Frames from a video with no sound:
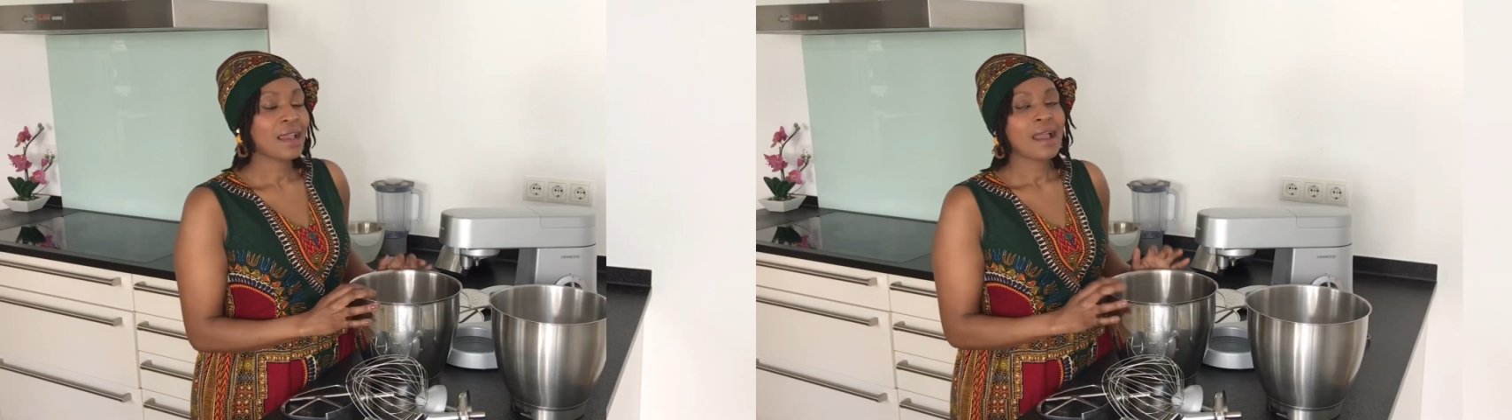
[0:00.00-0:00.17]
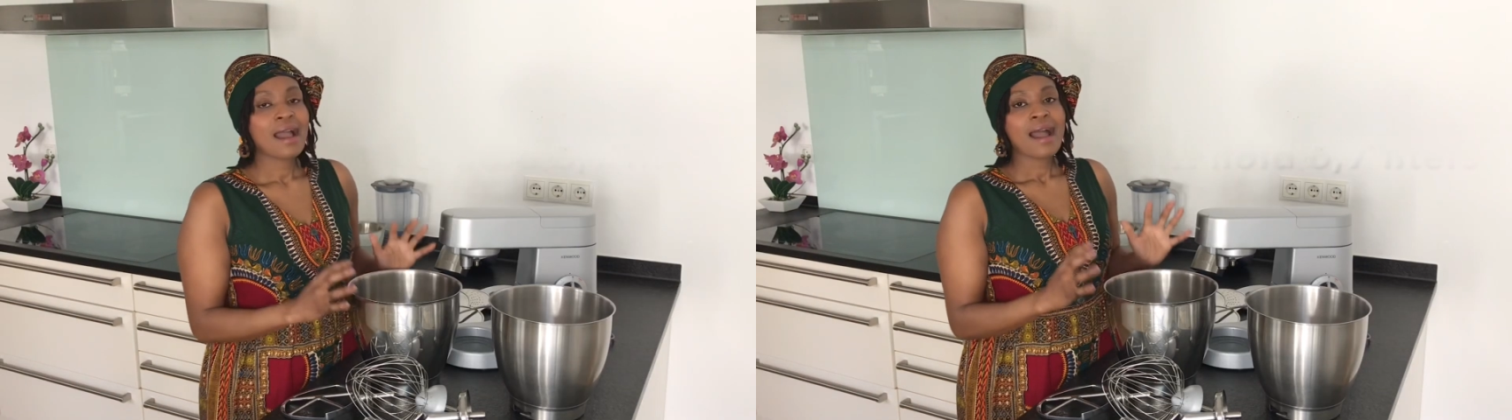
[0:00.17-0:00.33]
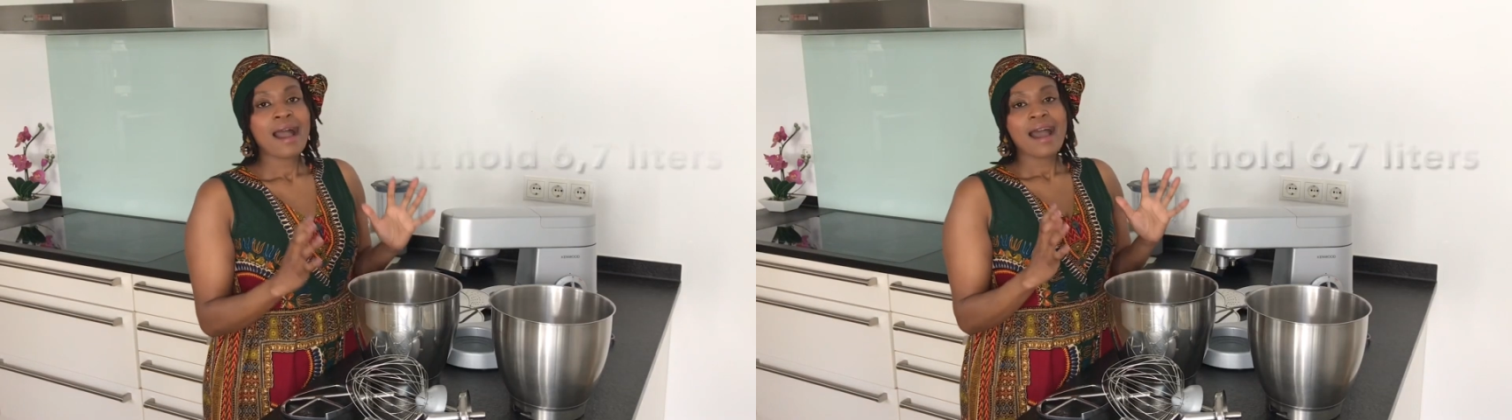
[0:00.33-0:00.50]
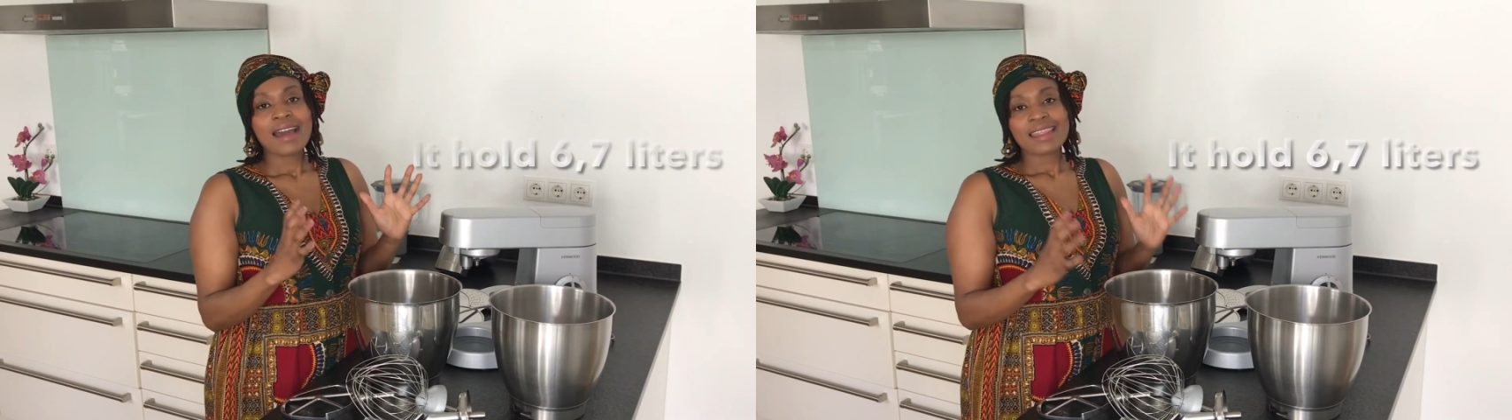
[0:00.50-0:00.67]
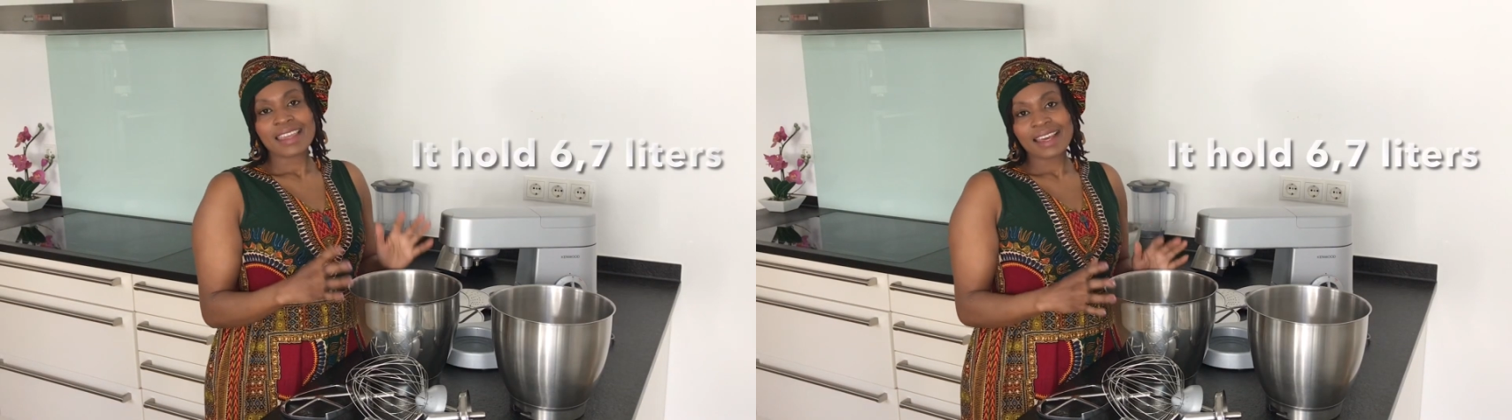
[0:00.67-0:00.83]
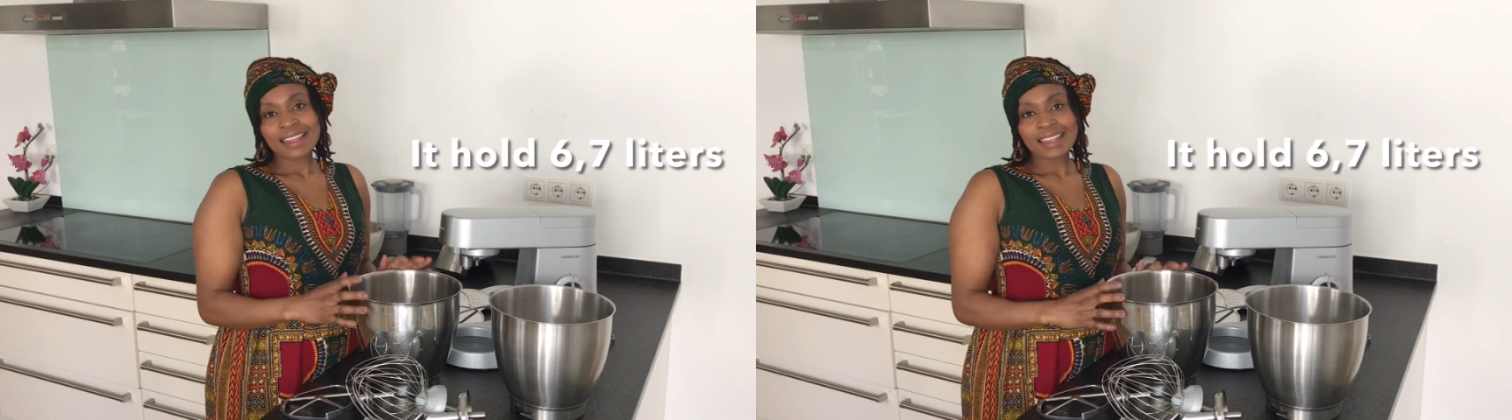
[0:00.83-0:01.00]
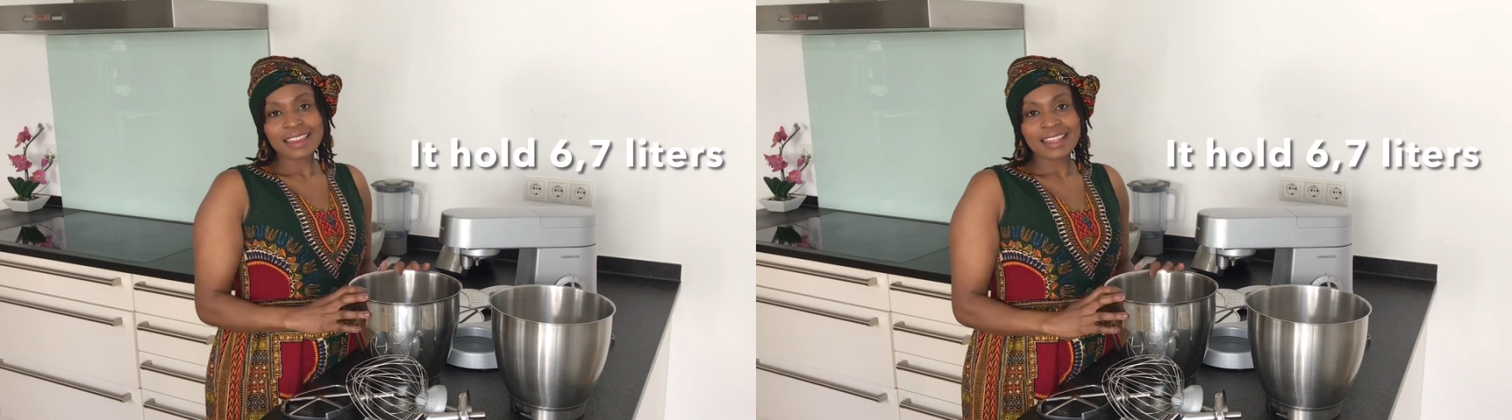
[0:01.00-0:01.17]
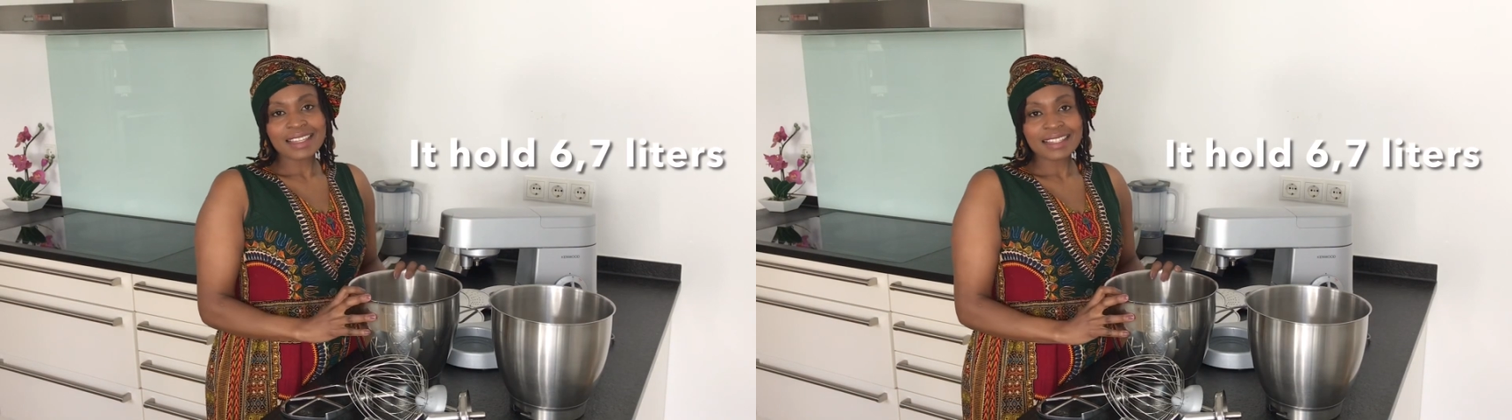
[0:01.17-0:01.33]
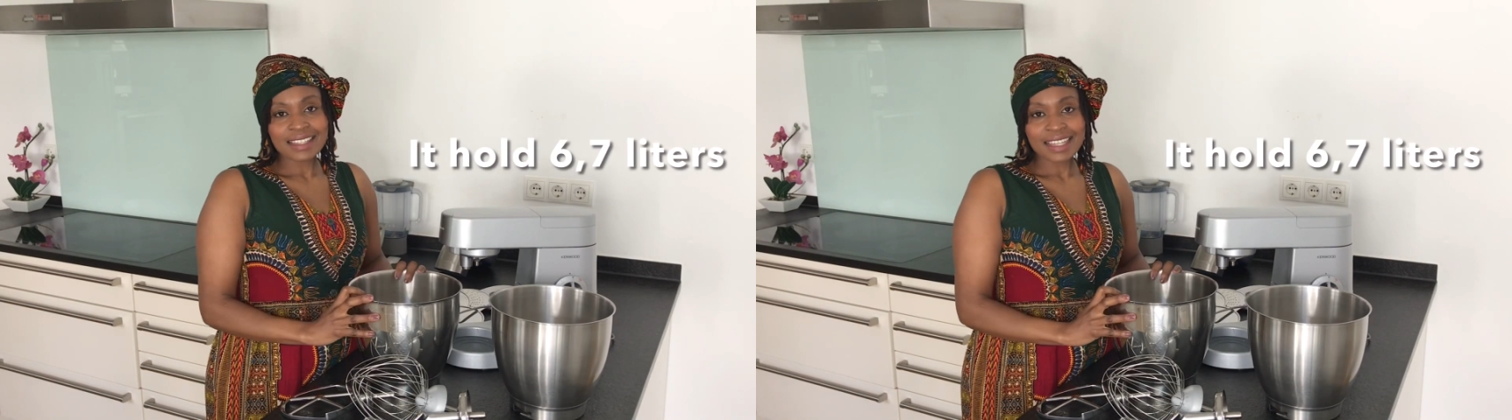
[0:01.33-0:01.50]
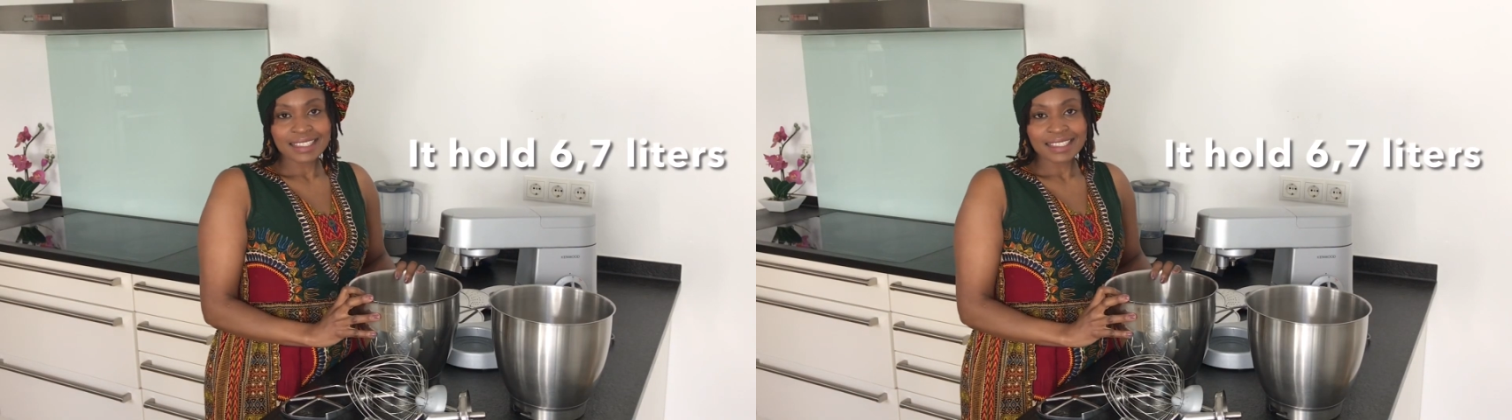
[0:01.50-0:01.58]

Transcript: The other thing that